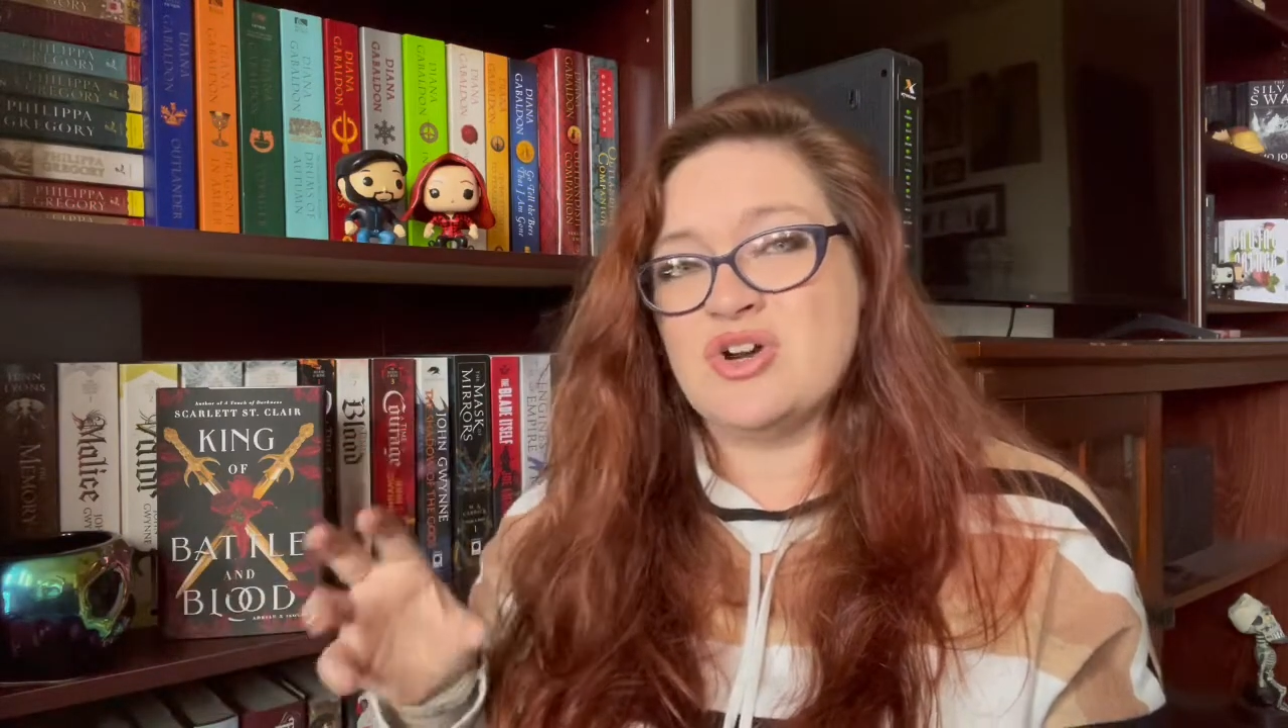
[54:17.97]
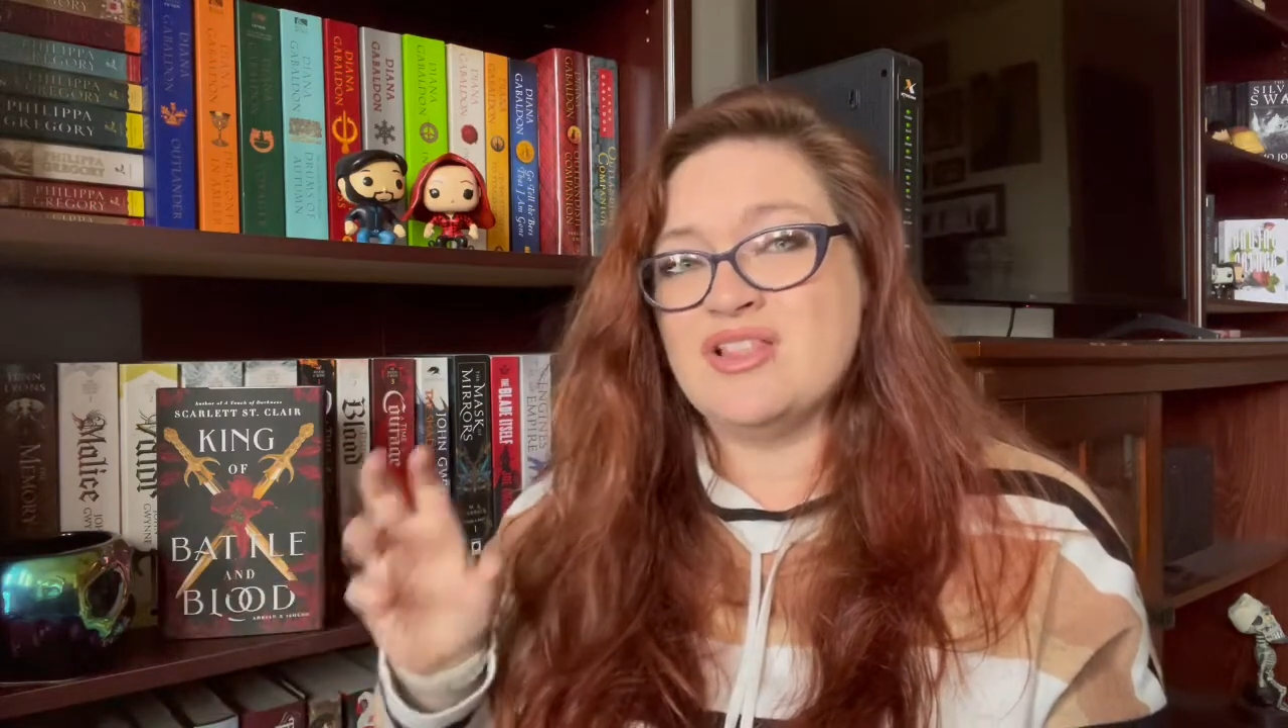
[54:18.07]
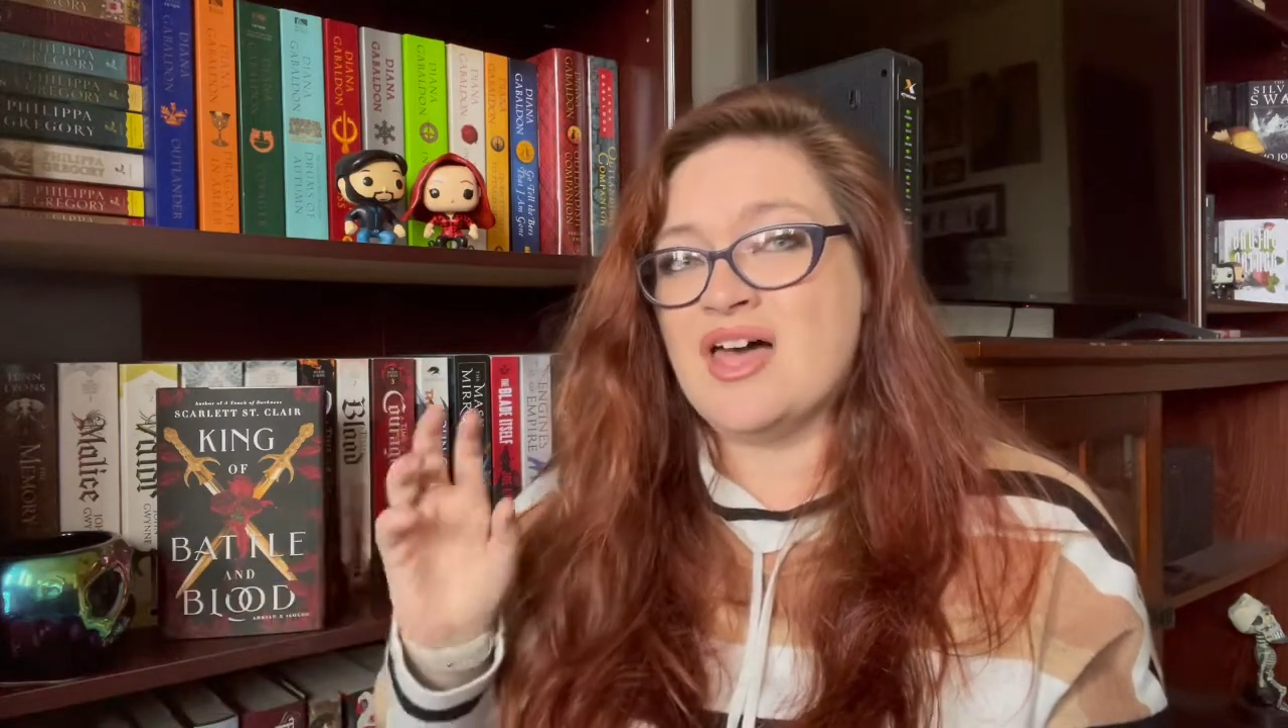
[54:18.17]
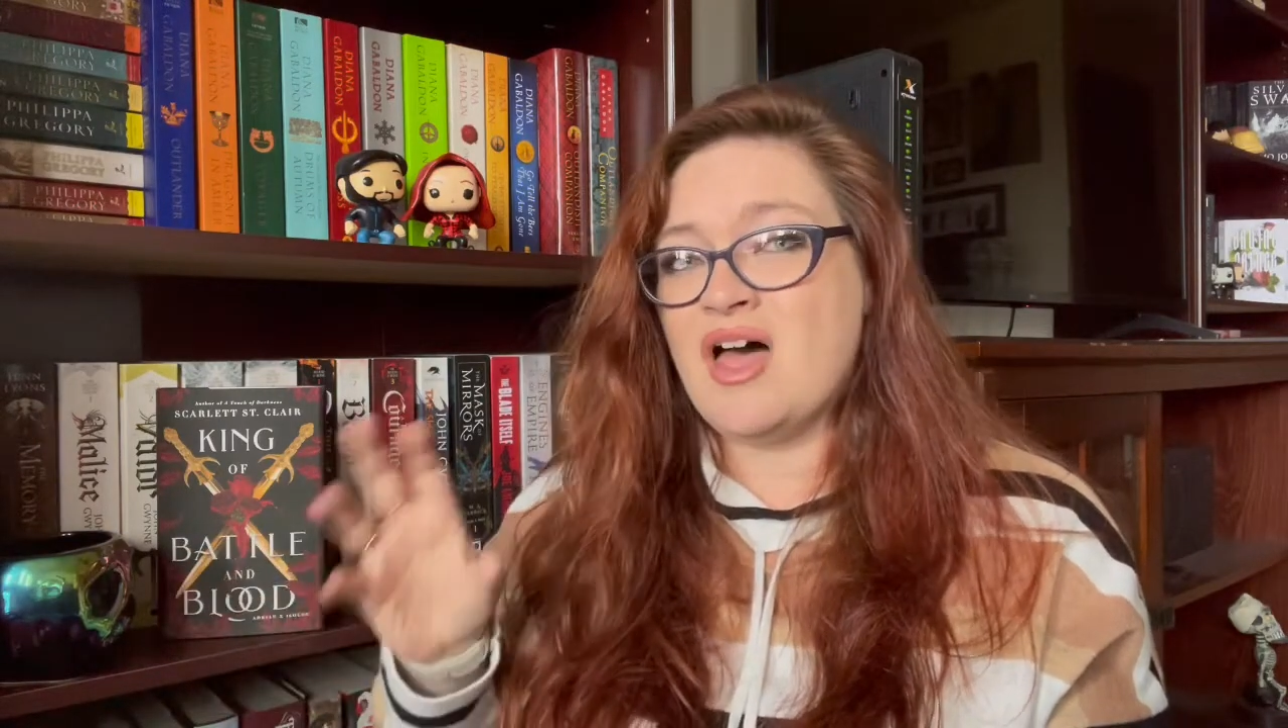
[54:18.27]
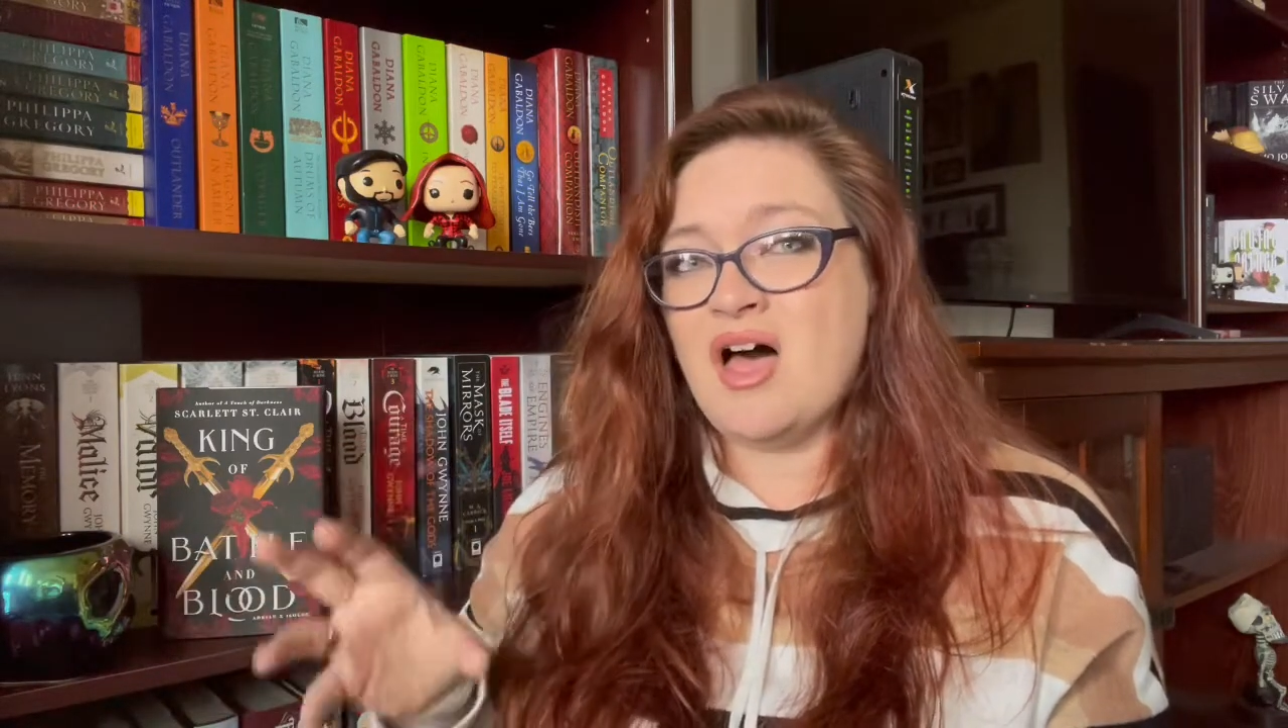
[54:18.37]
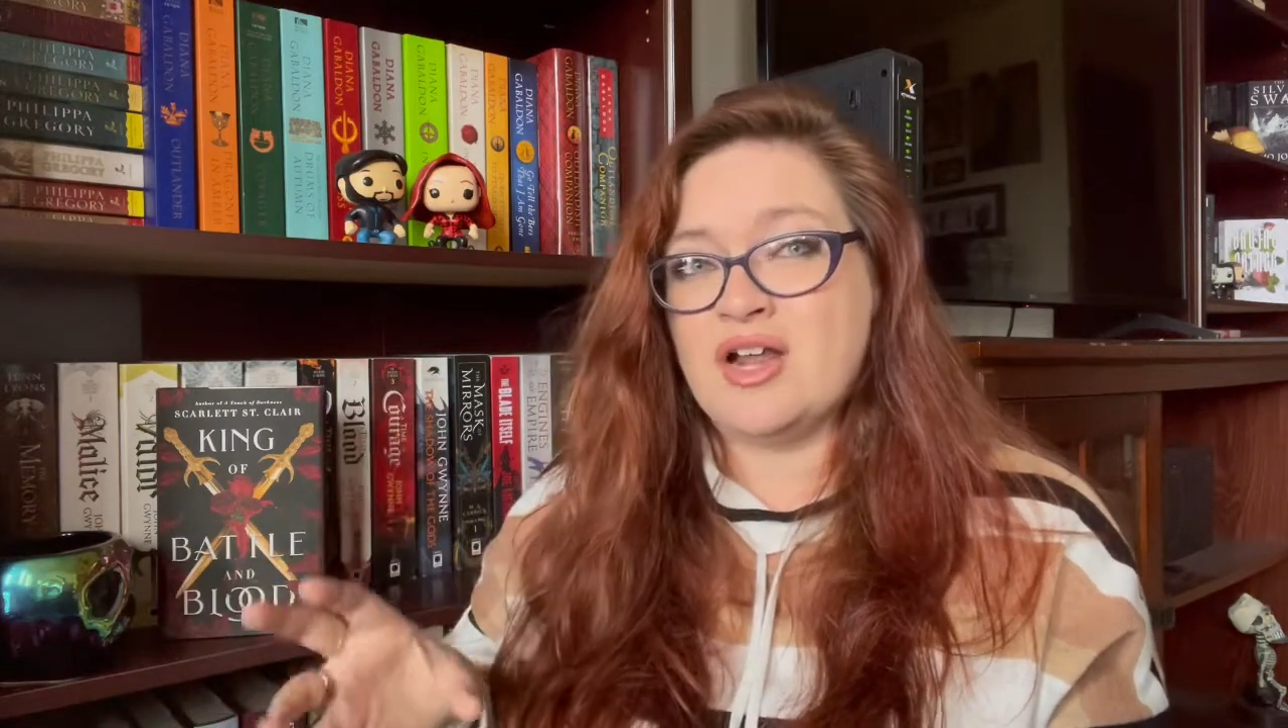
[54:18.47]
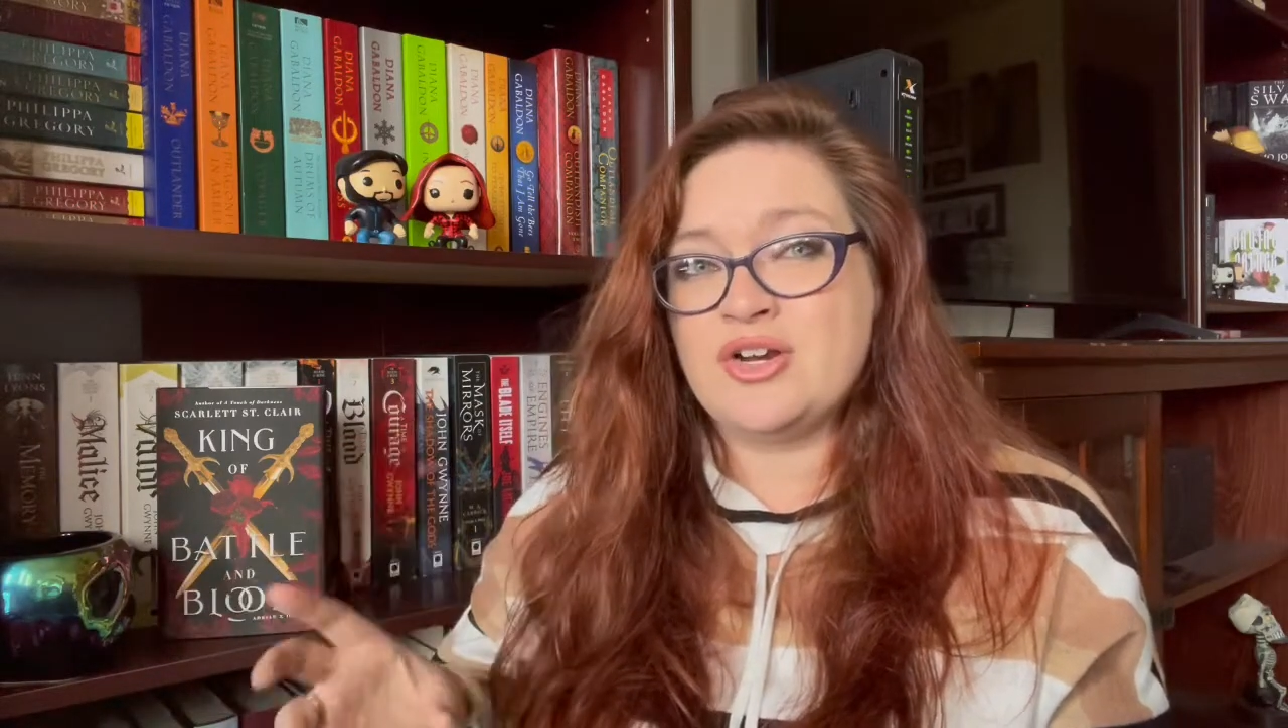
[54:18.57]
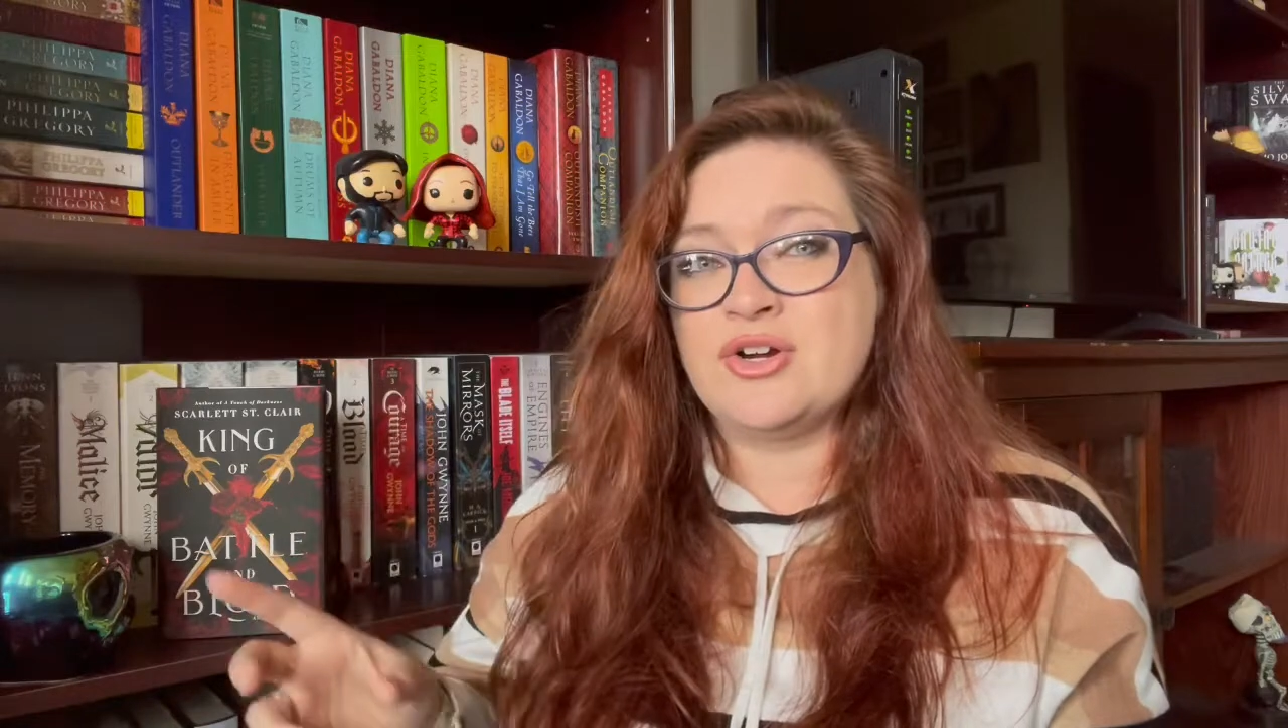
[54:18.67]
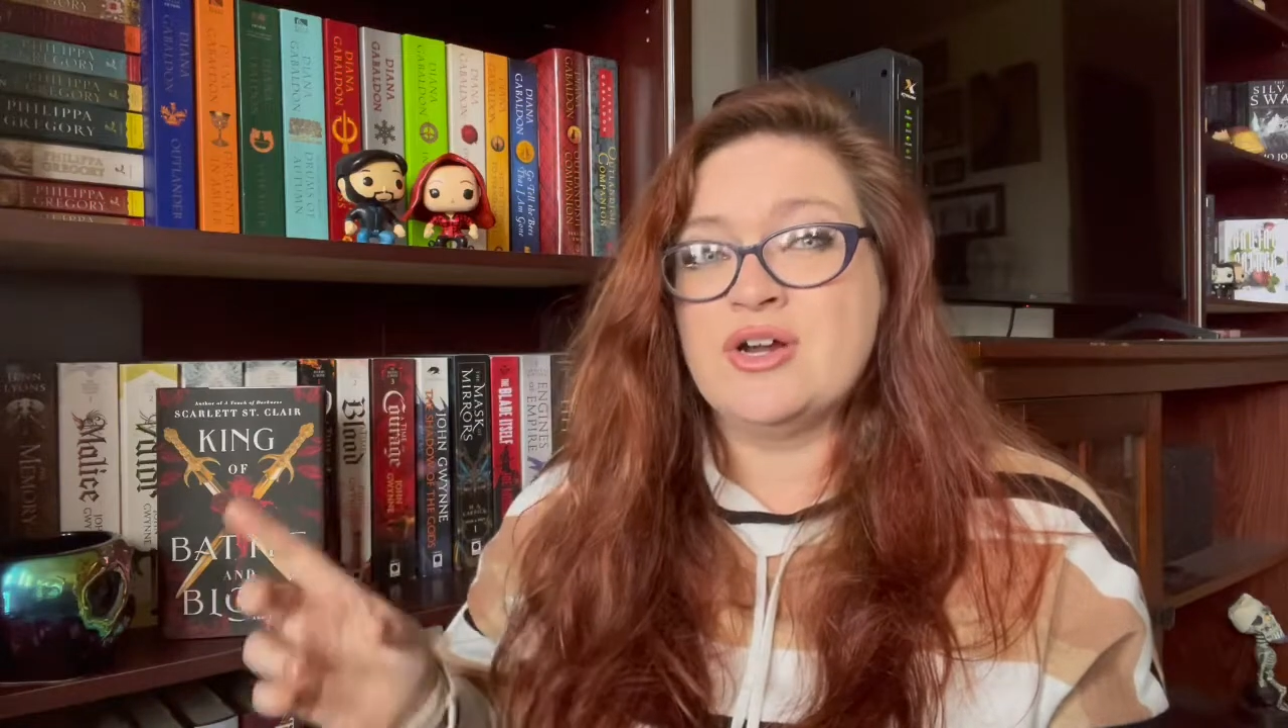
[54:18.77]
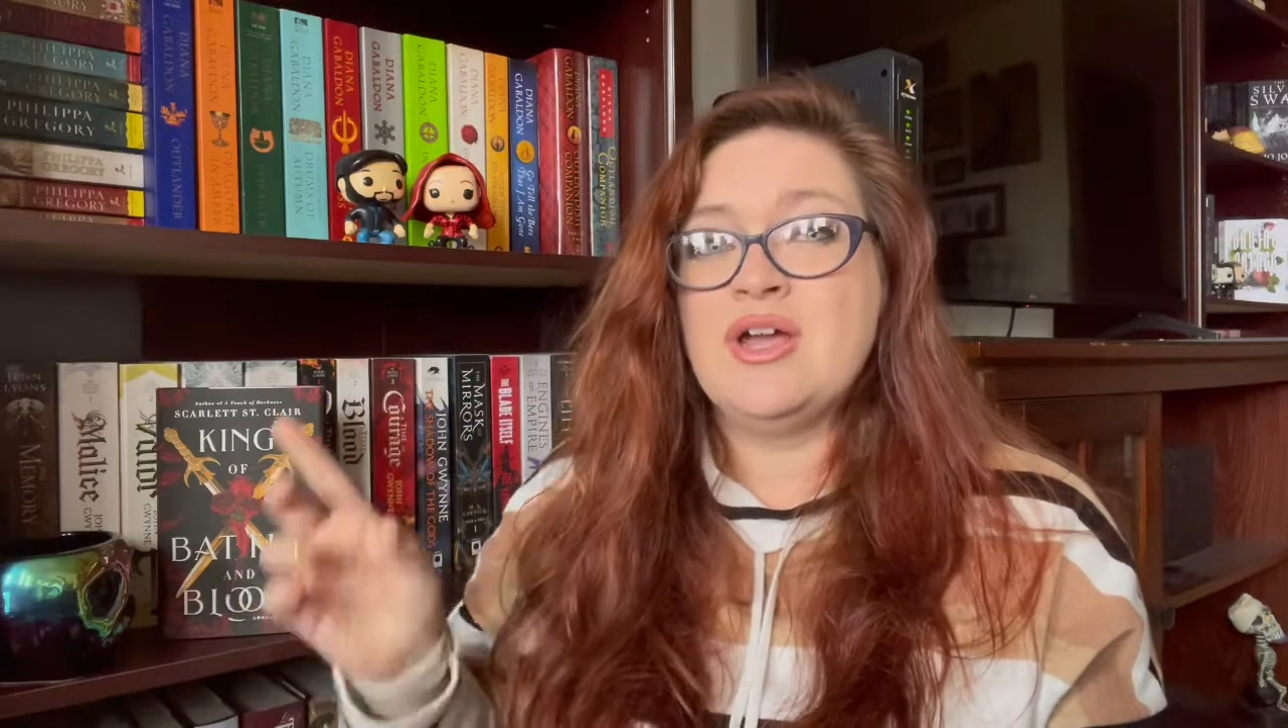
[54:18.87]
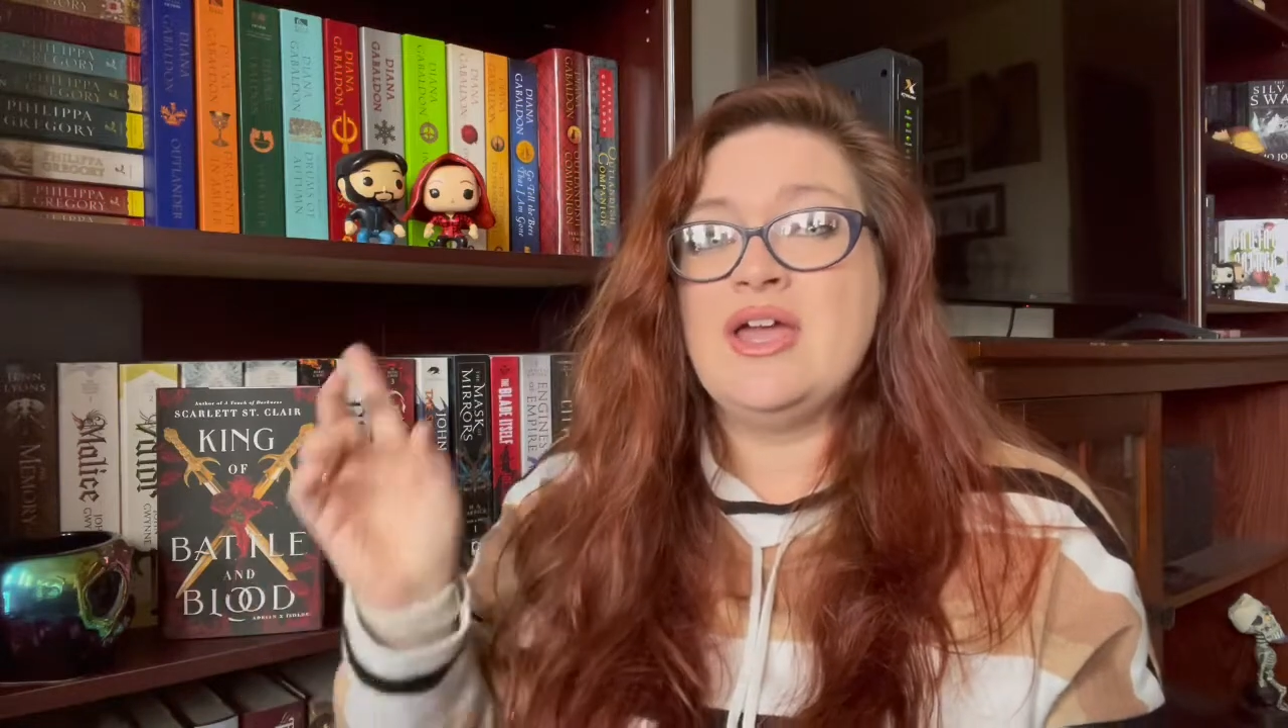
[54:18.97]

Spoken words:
a lot hotter